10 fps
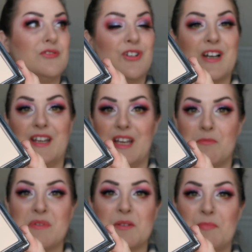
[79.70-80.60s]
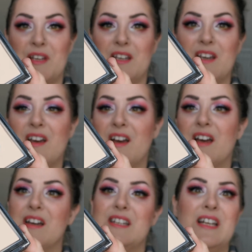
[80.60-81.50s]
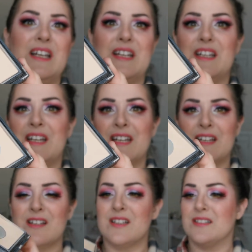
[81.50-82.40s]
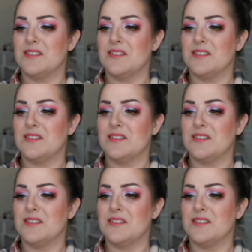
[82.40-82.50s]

crikey. It must be nearly a year.